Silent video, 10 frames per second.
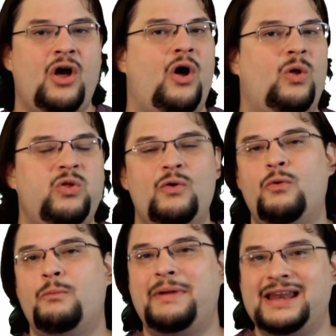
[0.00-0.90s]

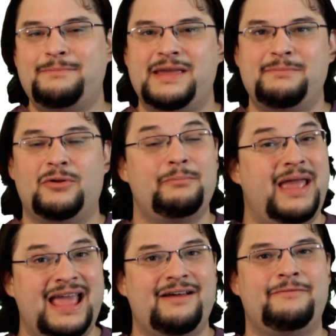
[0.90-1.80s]
Although many people
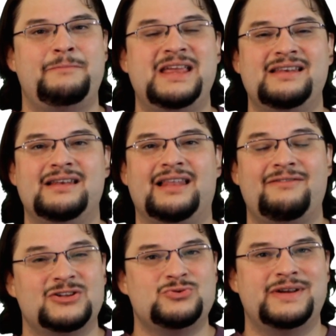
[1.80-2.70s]
may have beaten
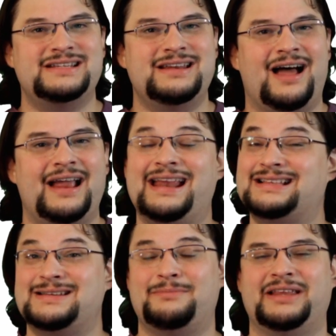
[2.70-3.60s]
level twenty-nine and
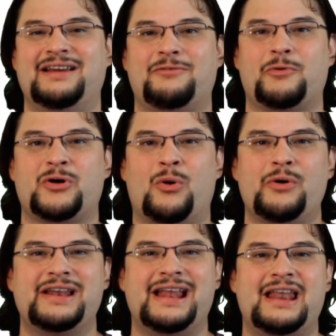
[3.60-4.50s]
simply never
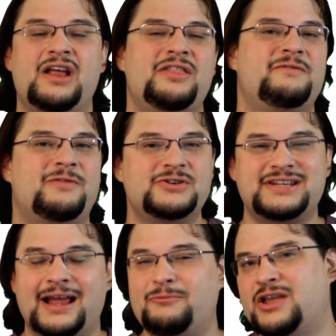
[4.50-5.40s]
recorded it, the first
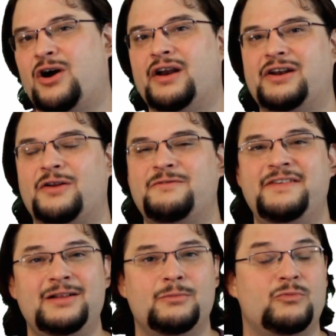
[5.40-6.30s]
time we caught it on
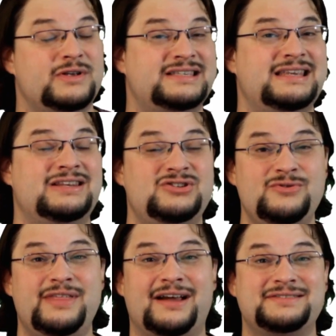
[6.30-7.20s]
film was in two
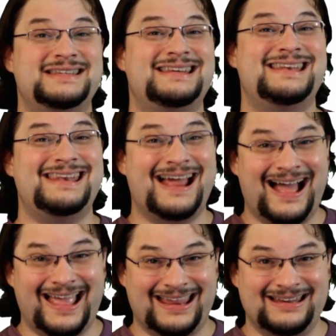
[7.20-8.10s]
thousand
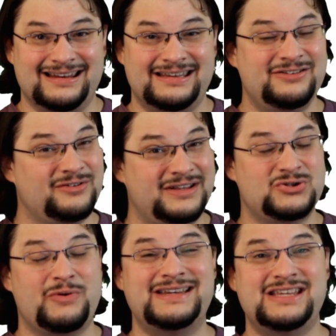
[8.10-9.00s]
nine, nearly
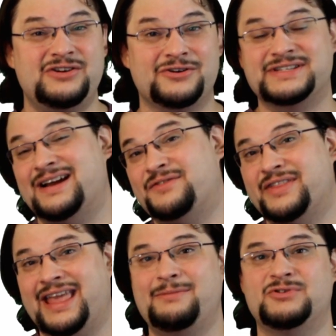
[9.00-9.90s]
twenty years after the
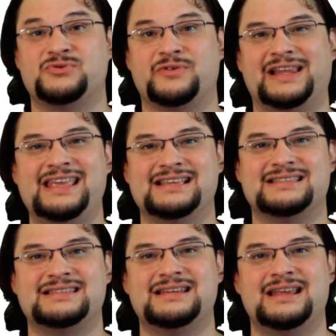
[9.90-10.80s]
game was
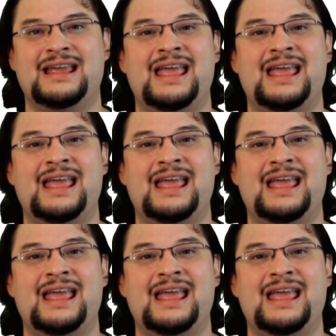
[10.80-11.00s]
released.